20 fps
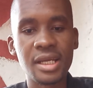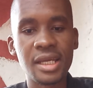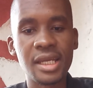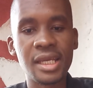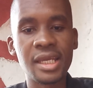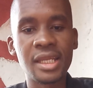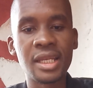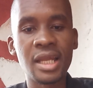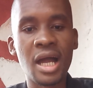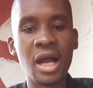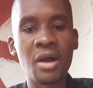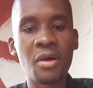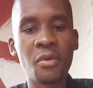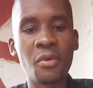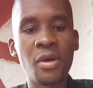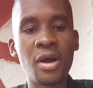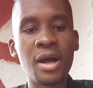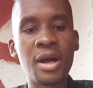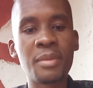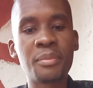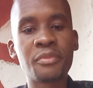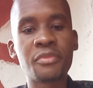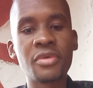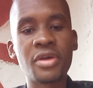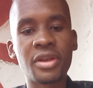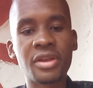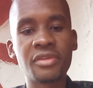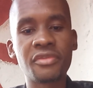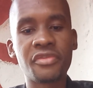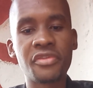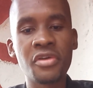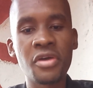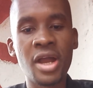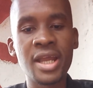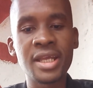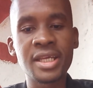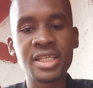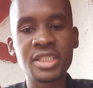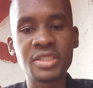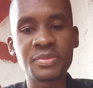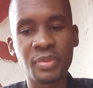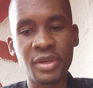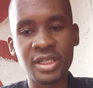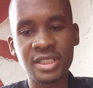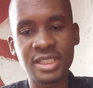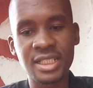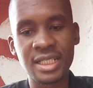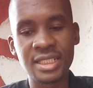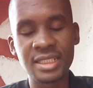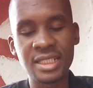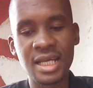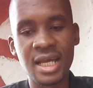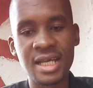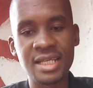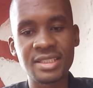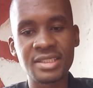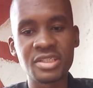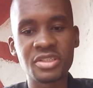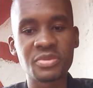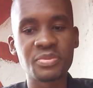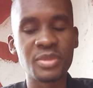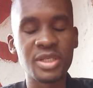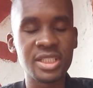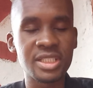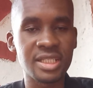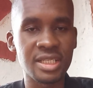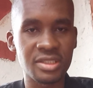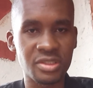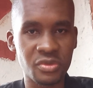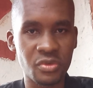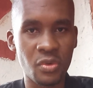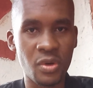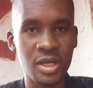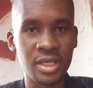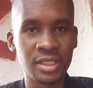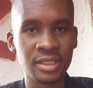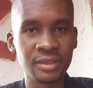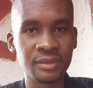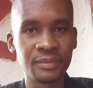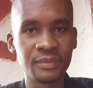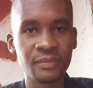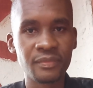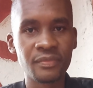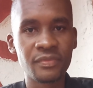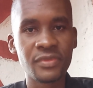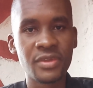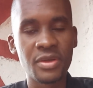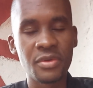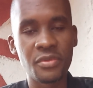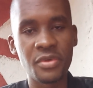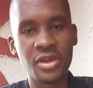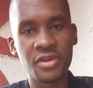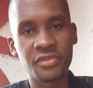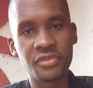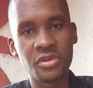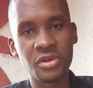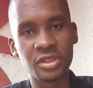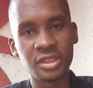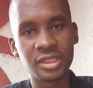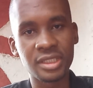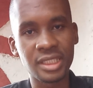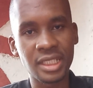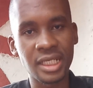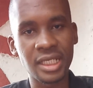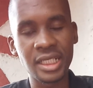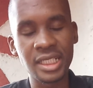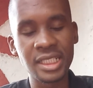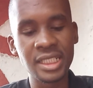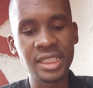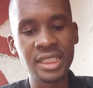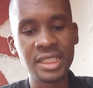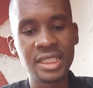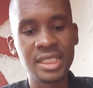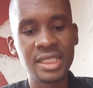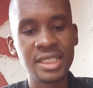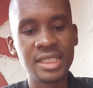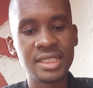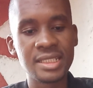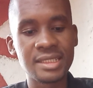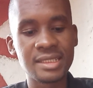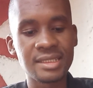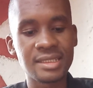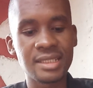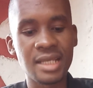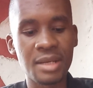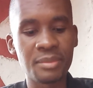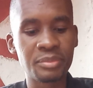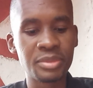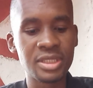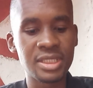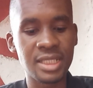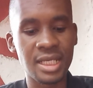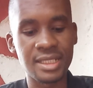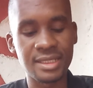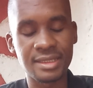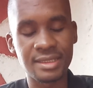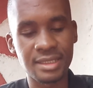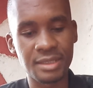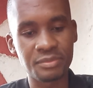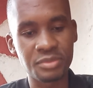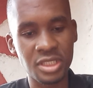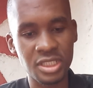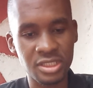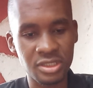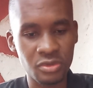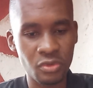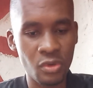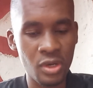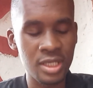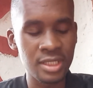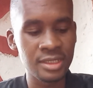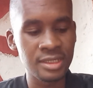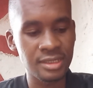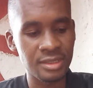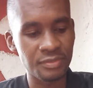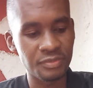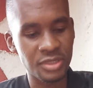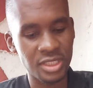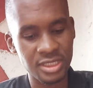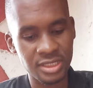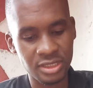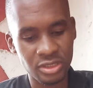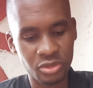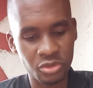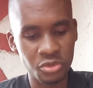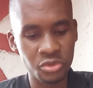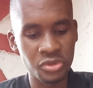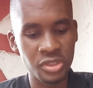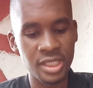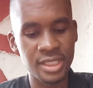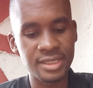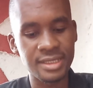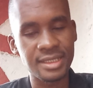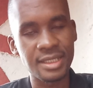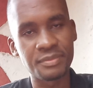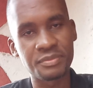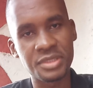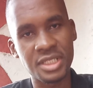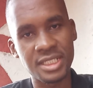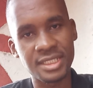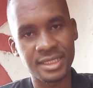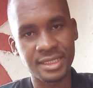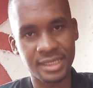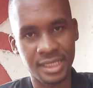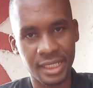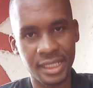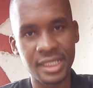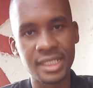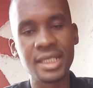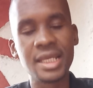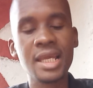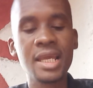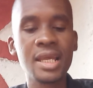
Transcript: In our review Icass practical assessment task 1, we have got 3 subtasks: subtask 1, subtask 2, and subtask 3.